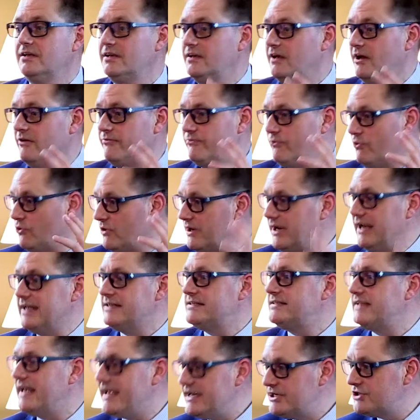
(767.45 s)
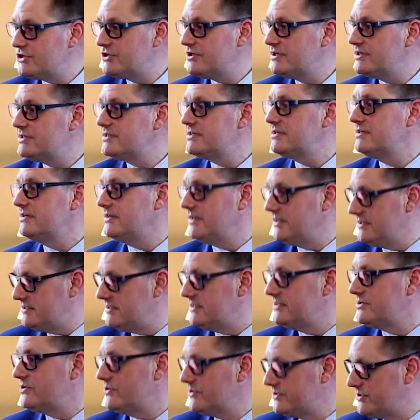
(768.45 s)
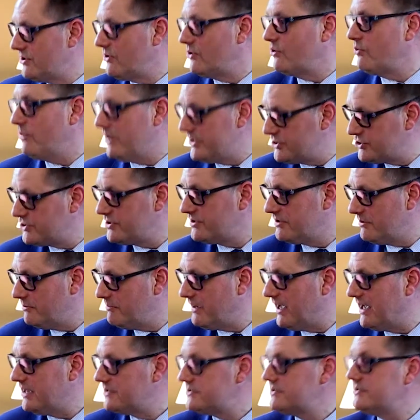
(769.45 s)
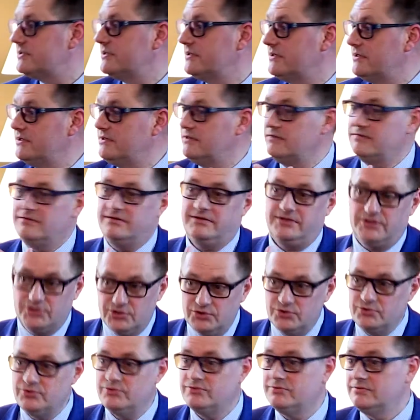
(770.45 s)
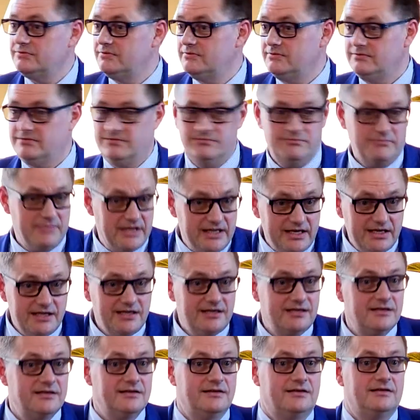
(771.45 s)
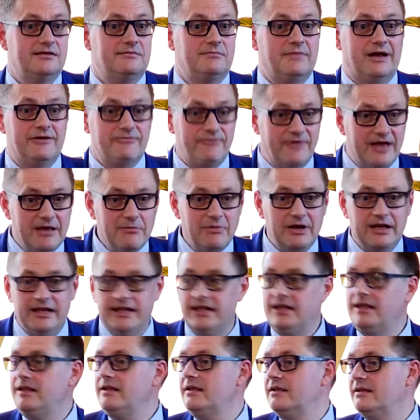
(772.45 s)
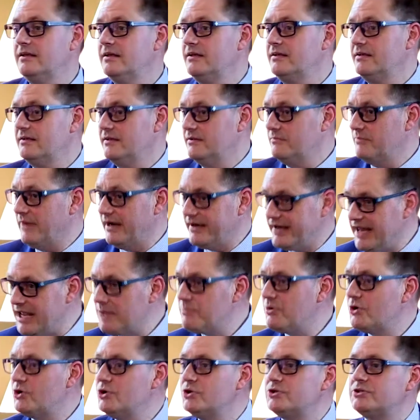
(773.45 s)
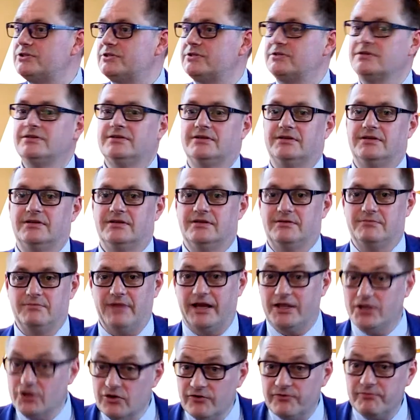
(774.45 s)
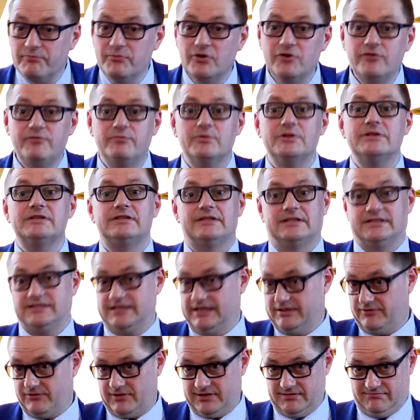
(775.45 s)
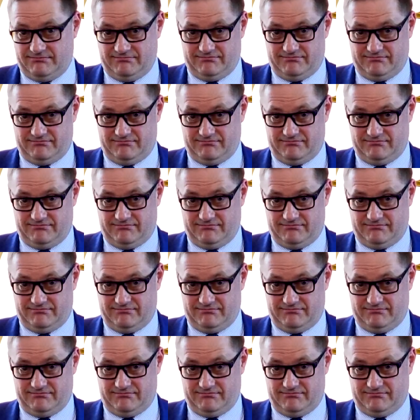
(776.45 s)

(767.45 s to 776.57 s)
of organizations, this is also a question about you, me, my family, my neighborhood, my youth movement, etc.